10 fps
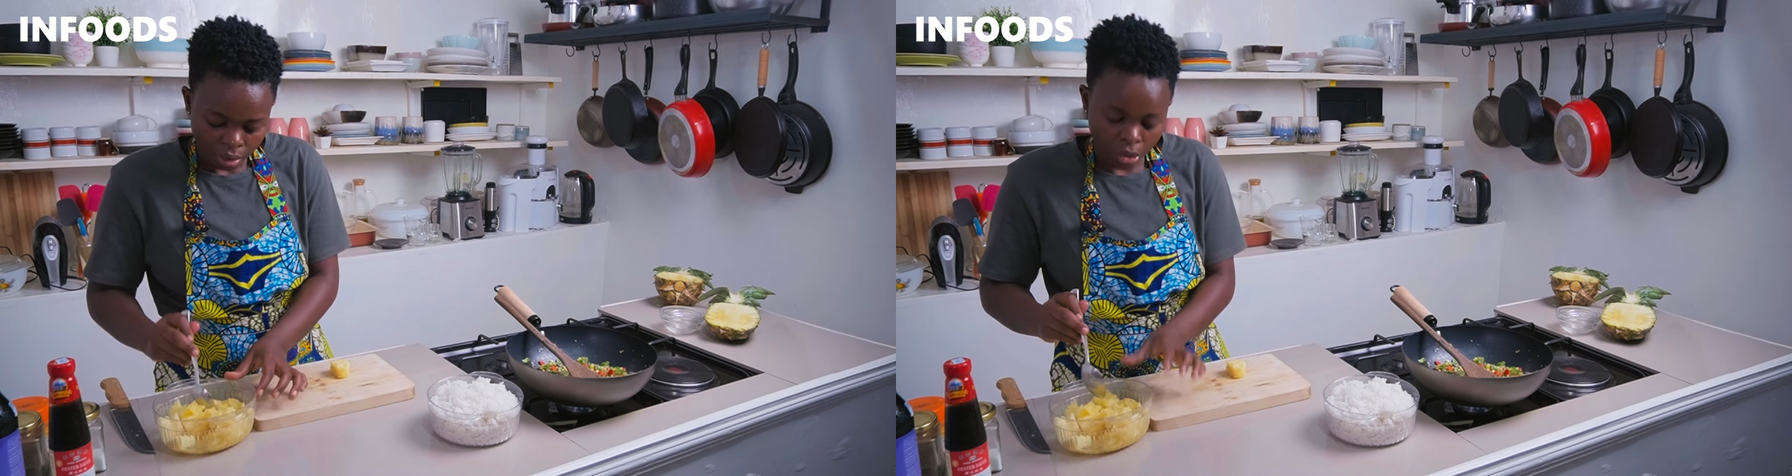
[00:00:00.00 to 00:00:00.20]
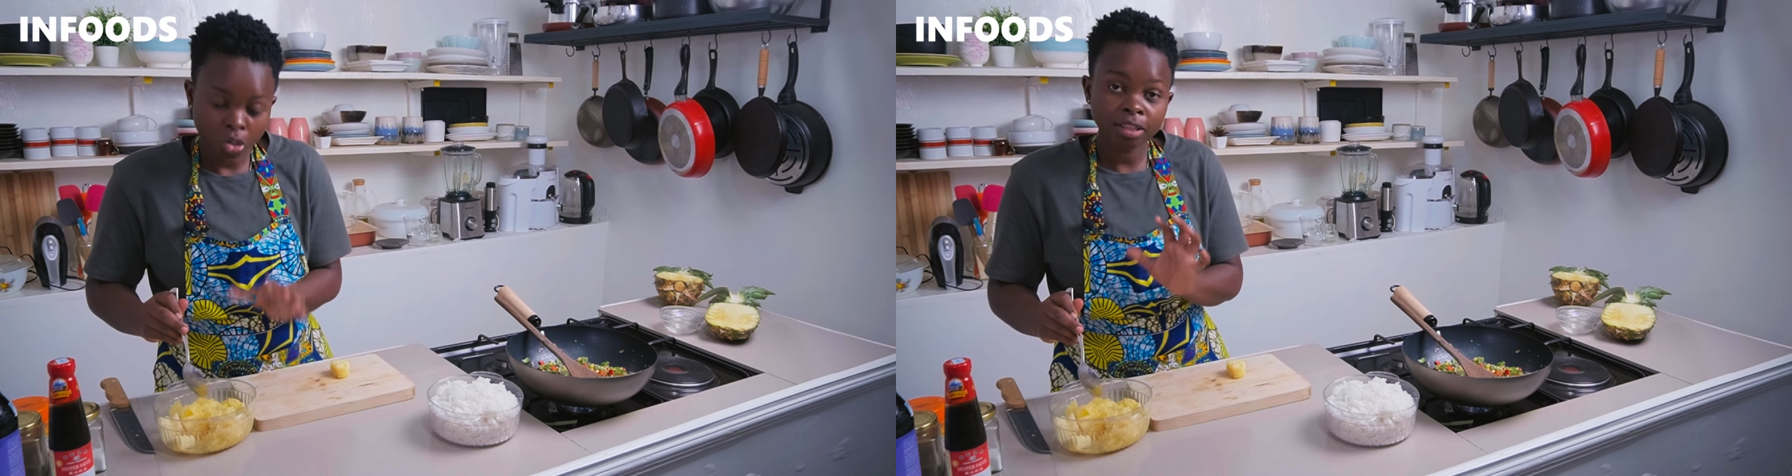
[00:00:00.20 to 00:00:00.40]

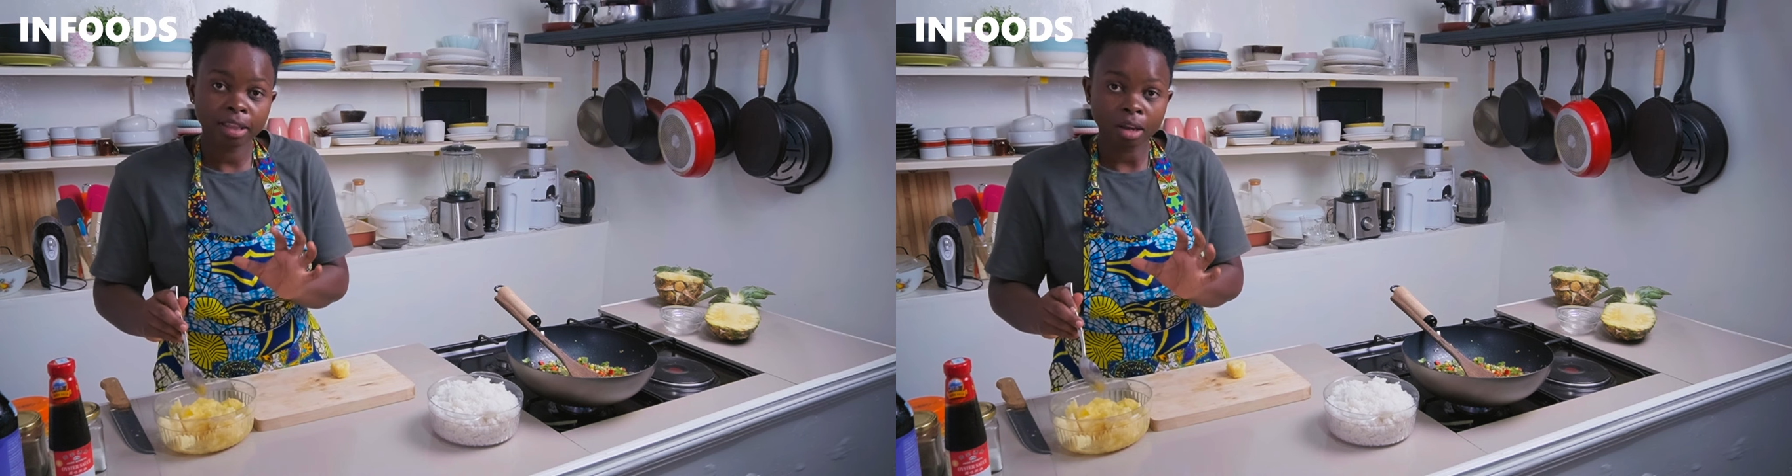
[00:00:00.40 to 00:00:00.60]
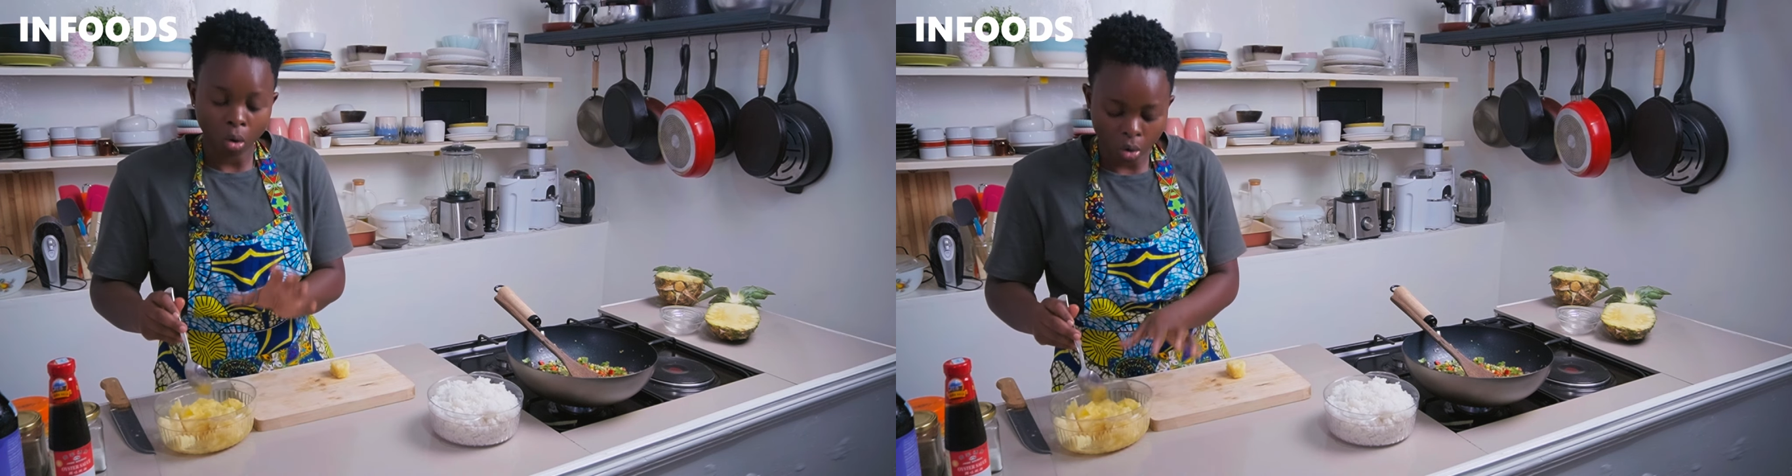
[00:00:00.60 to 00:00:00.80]
not the
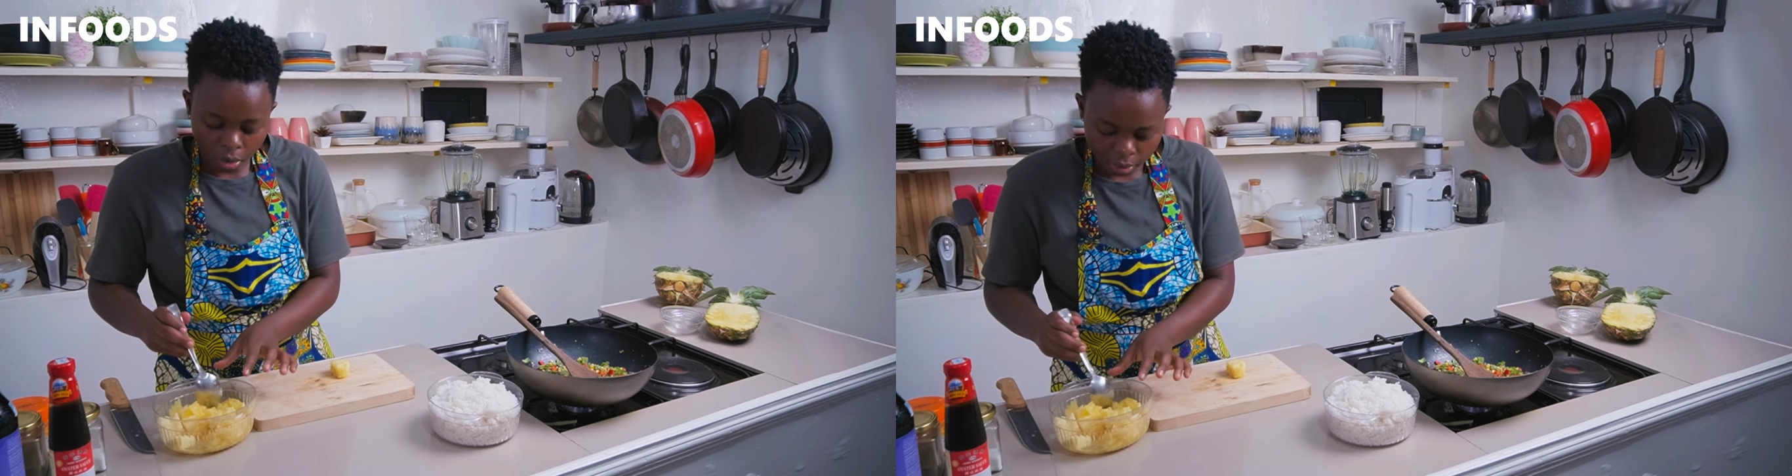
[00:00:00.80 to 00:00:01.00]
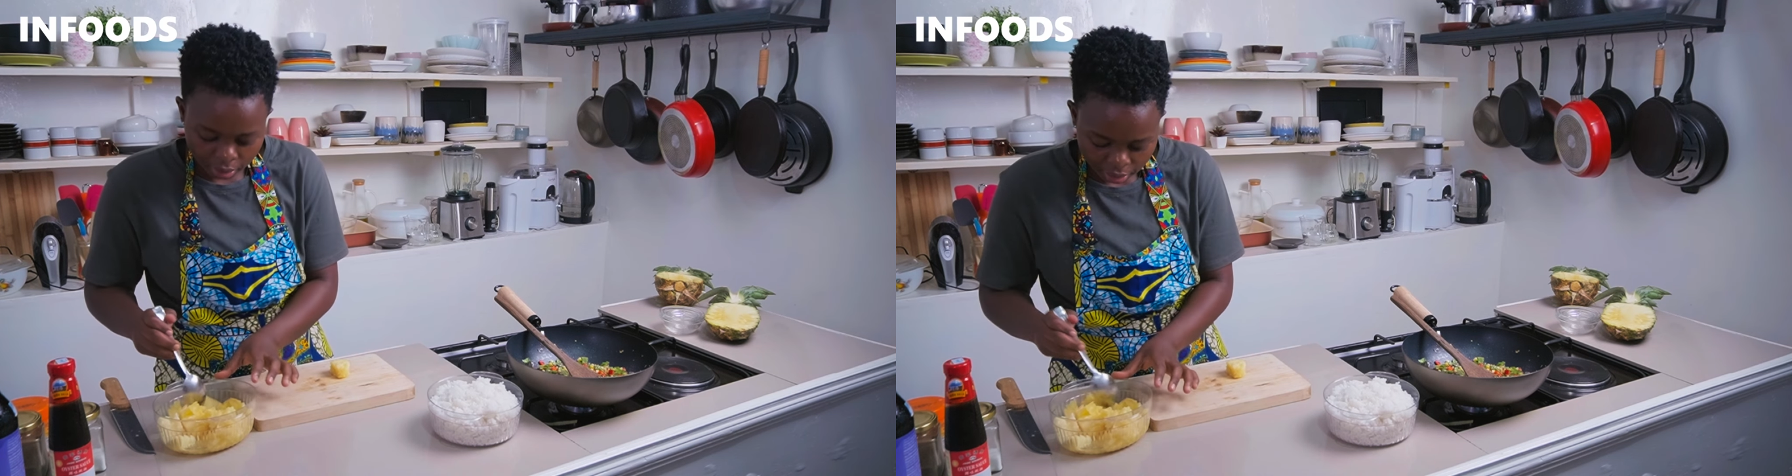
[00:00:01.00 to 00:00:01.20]

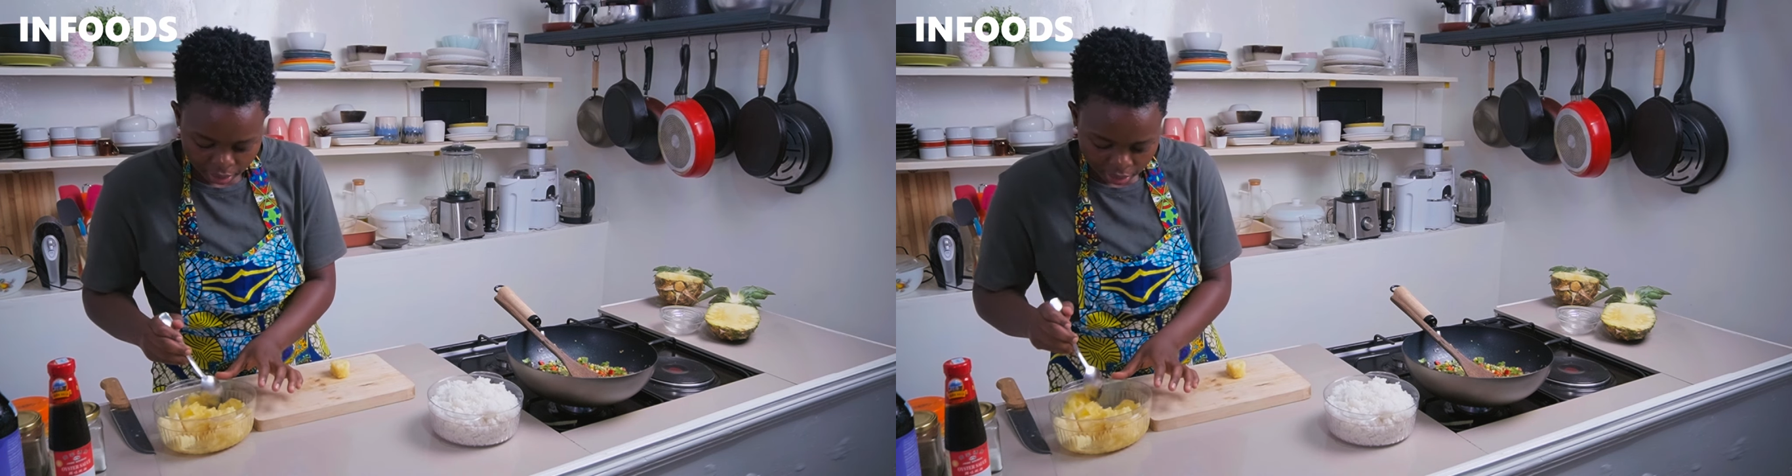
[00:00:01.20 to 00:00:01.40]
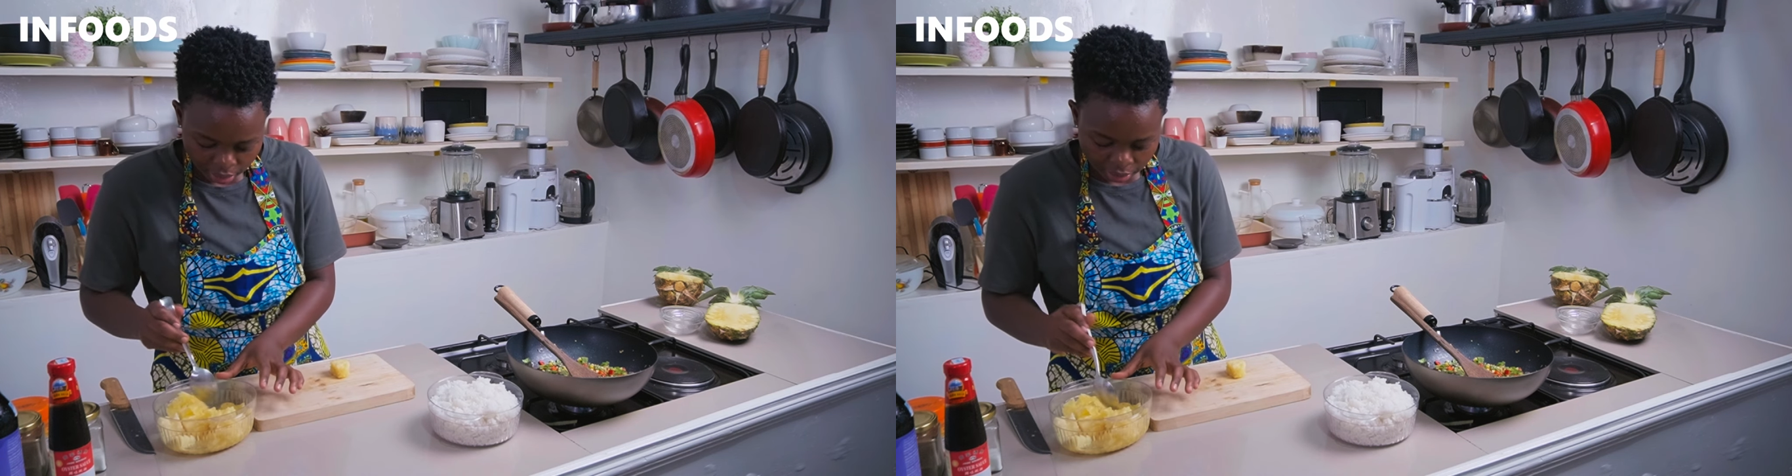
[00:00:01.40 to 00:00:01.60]
core,
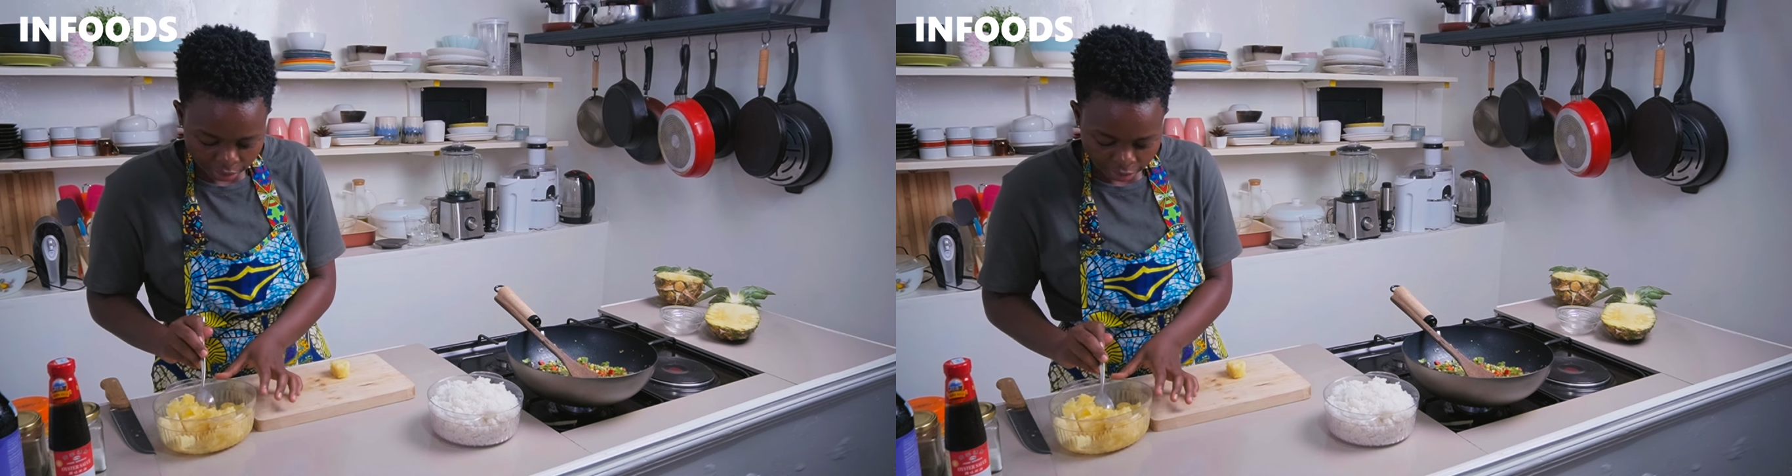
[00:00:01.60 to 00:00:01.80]
just the